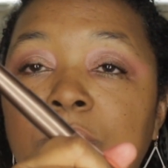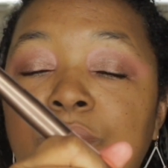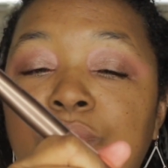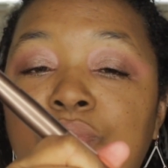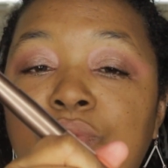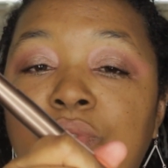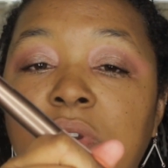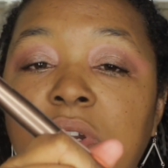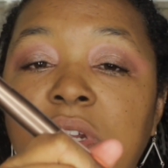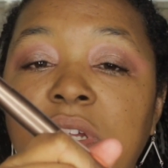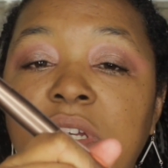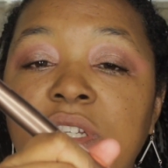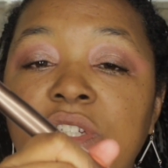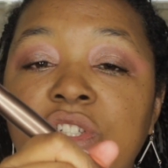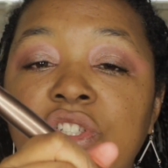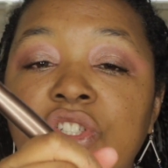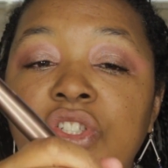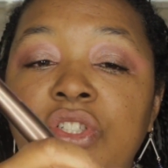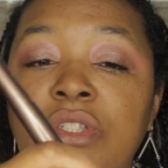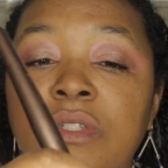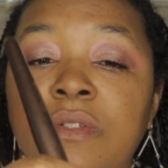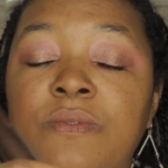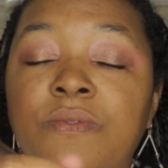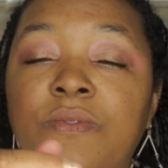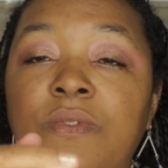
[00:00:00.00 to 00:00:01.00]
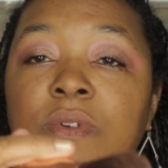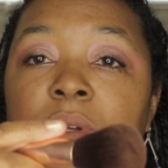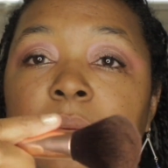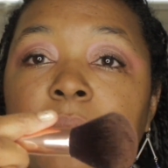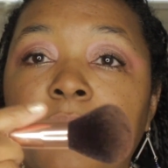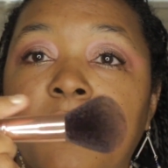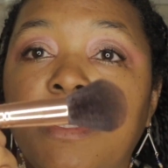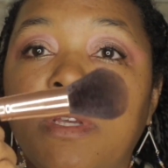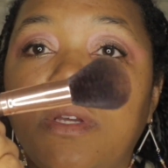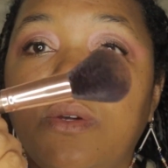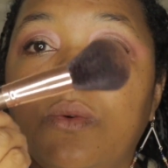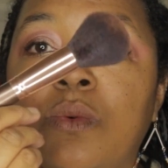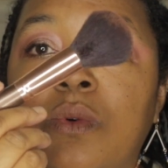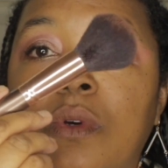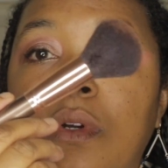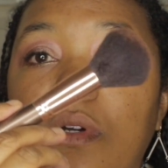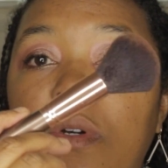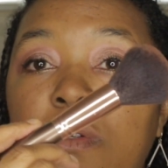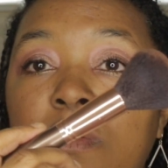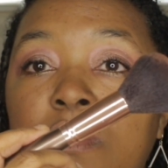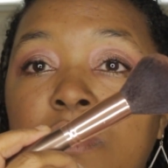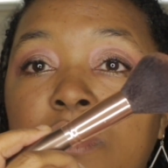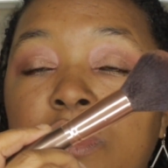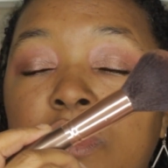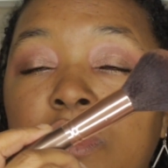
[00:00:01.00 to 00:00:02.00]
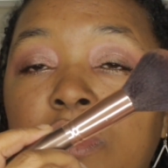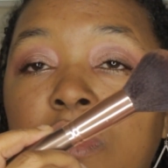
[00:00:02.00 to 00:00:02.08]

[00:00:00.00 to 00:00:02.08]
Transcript: brush from the Rose